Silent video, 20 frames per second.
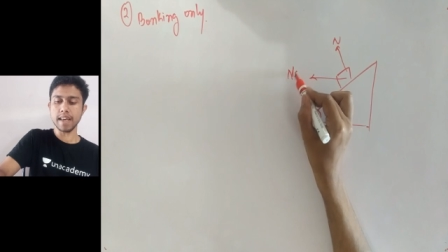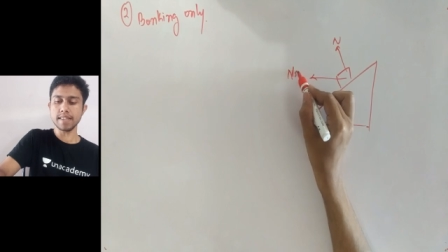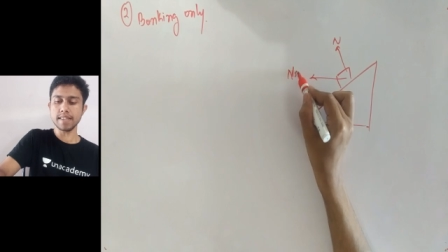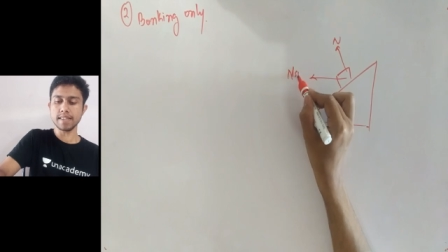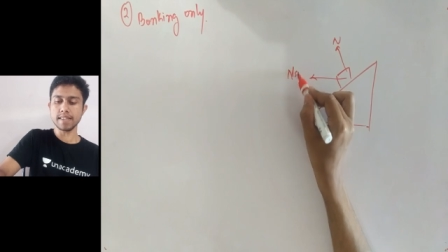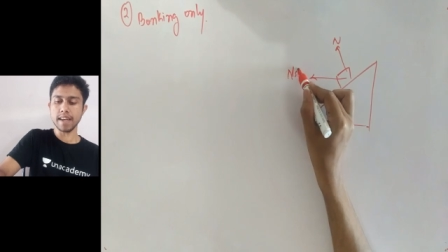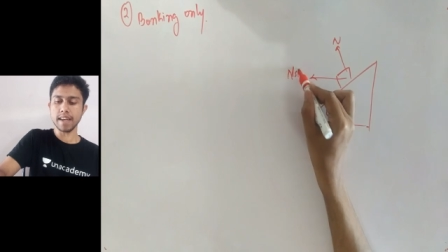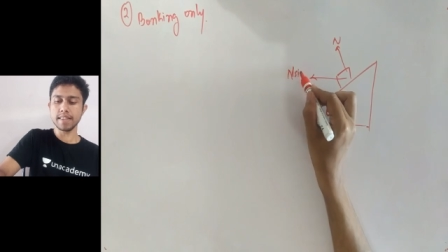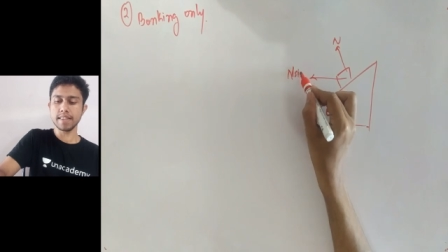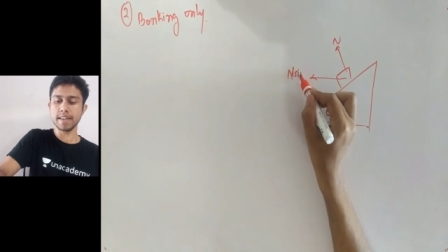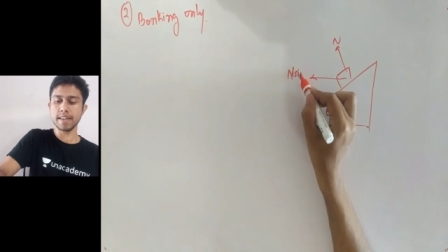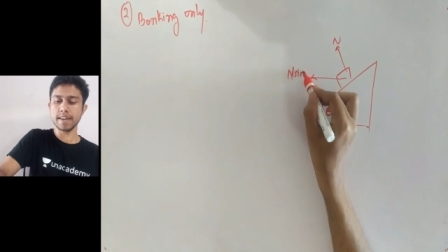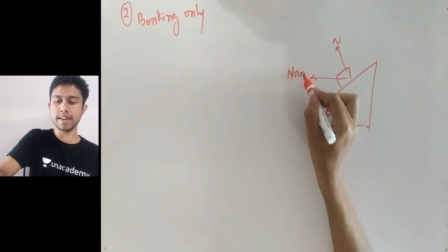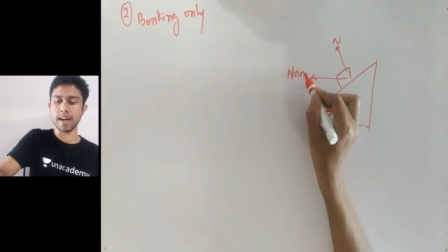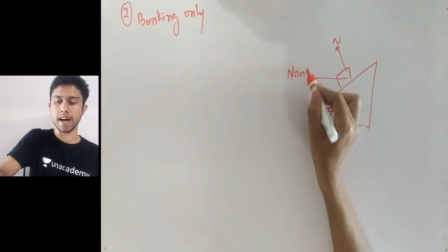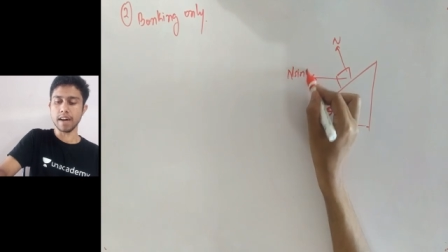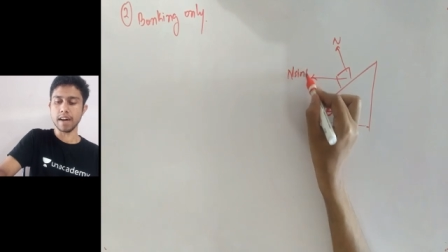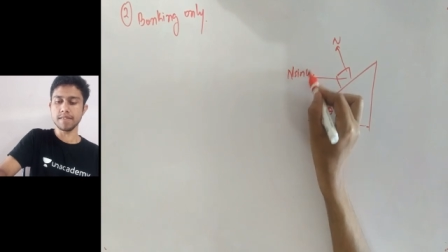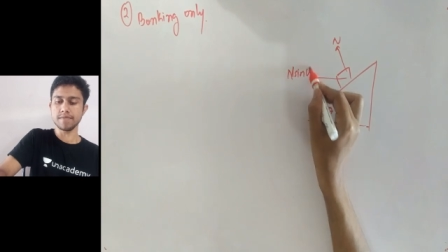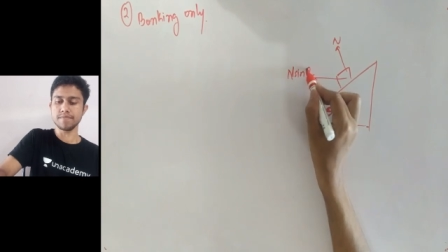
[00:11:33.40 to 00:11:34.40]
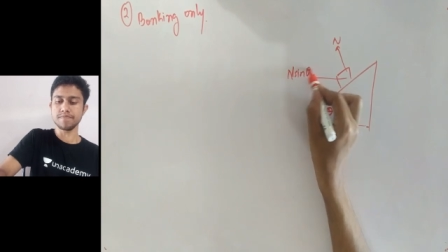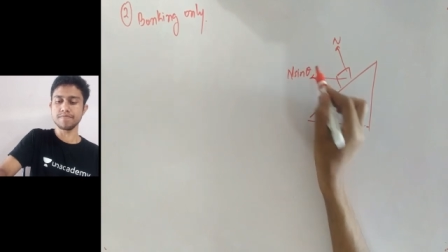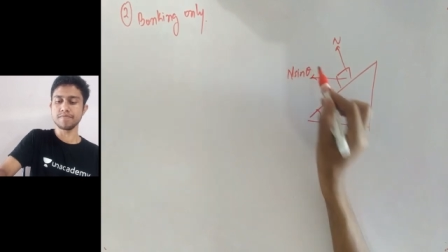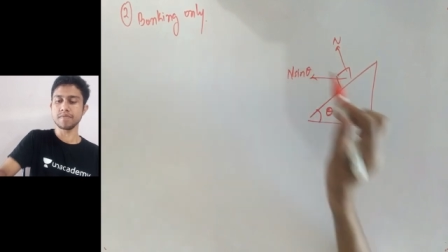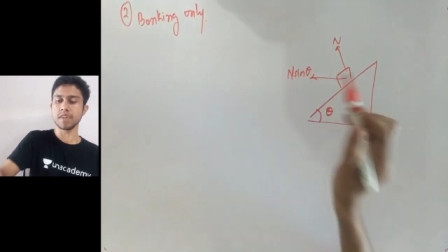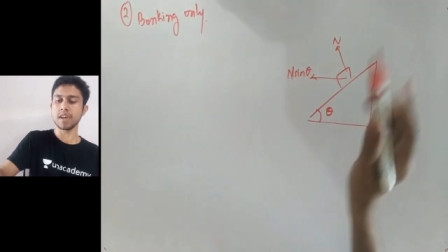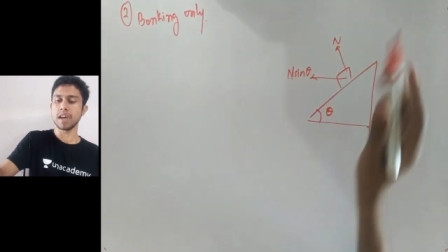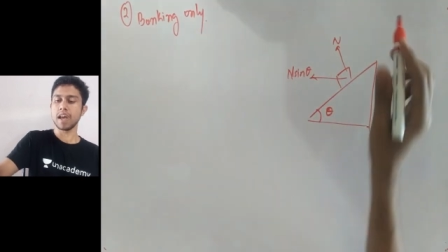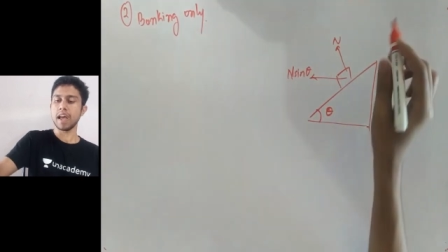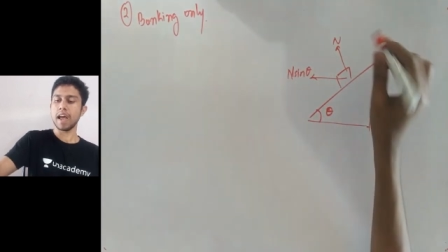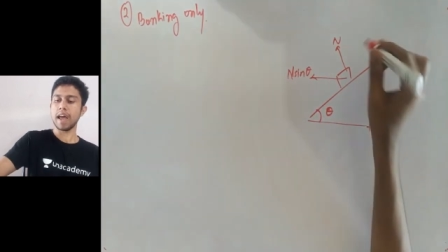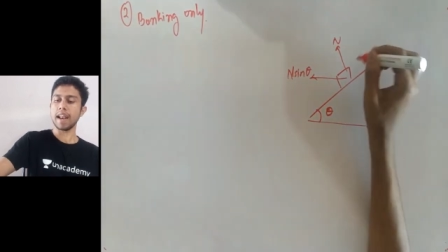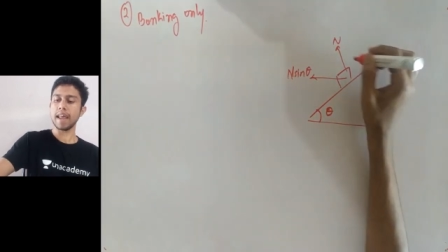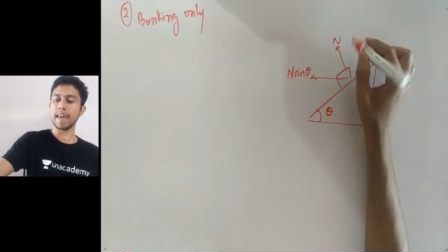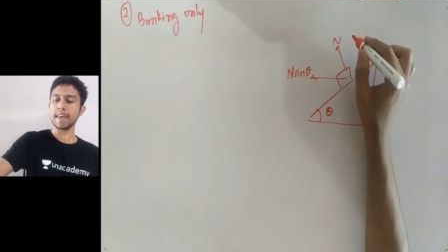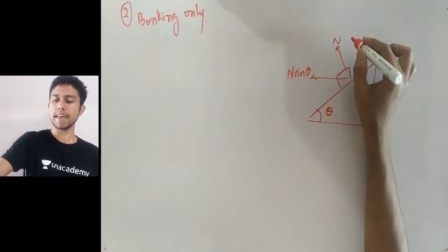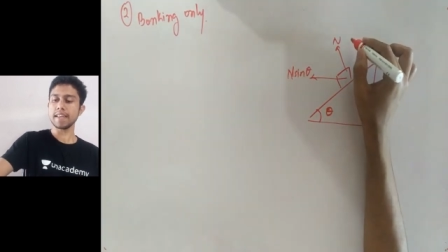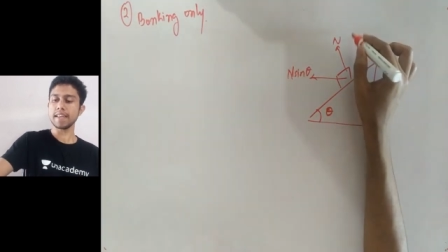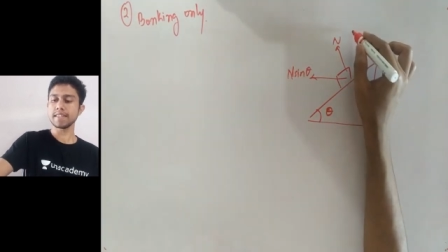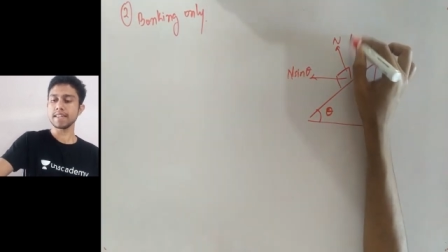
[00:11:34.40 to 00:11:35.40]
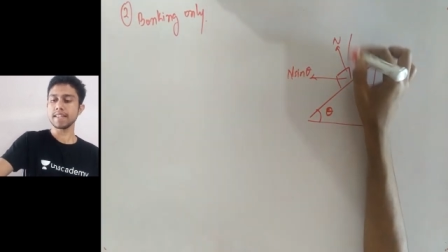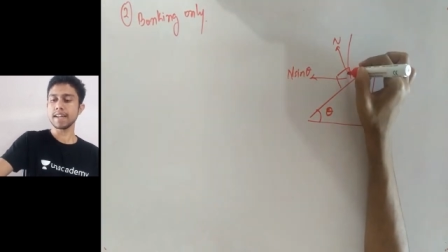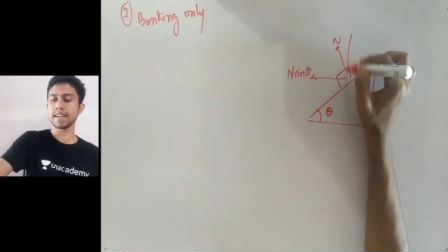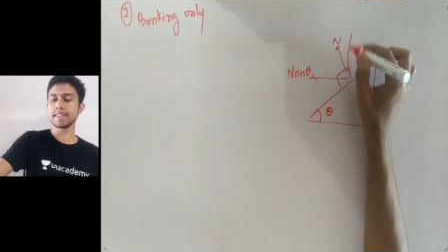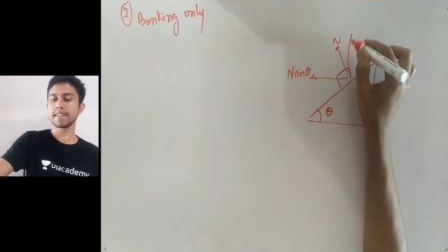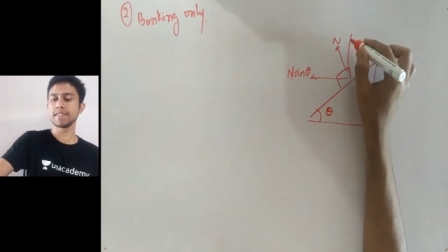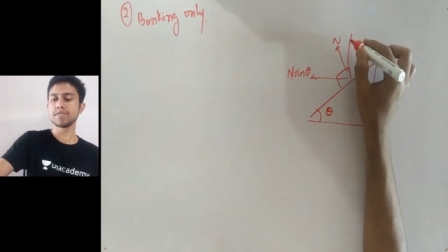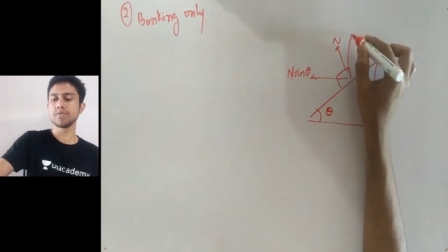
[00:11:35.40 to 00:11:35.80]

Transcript: is n sin theta, and I can say